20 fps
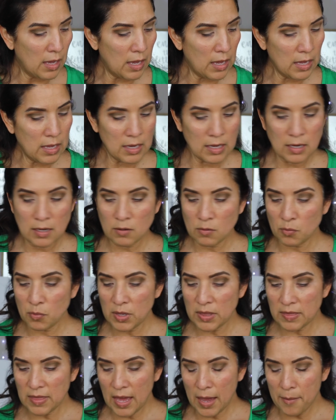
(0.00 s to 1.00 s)
And
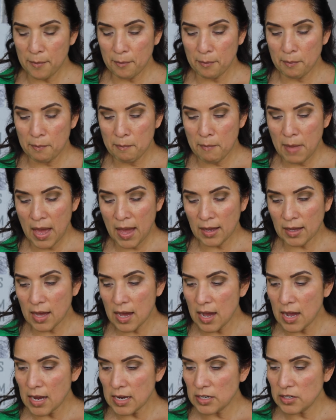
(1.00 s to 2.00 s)
with that MAC
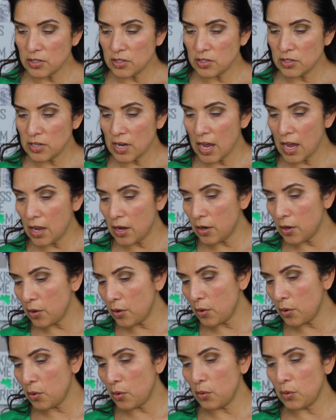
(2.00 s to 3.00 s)

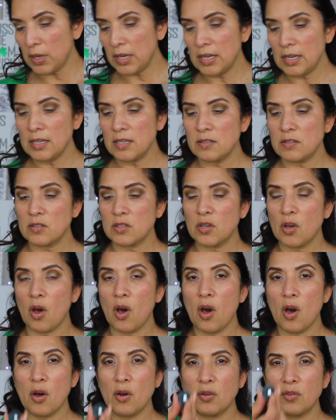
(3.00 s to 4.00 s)
eyeshadow, it is
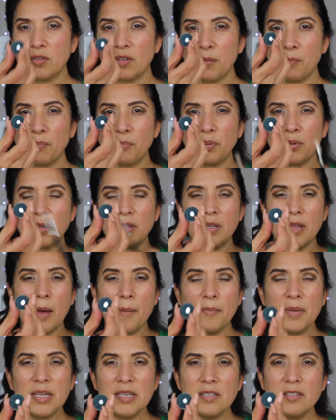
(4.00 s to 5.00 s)
called
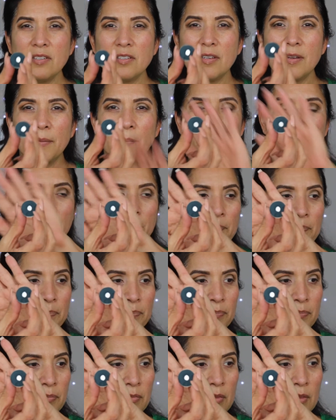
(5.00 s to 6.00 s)
Plumage.
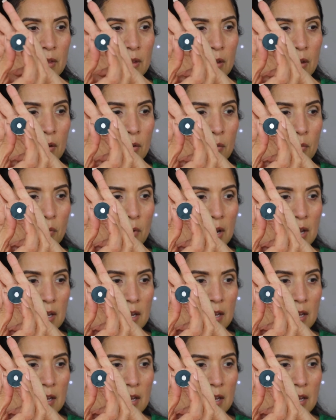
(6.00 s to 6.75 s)
Right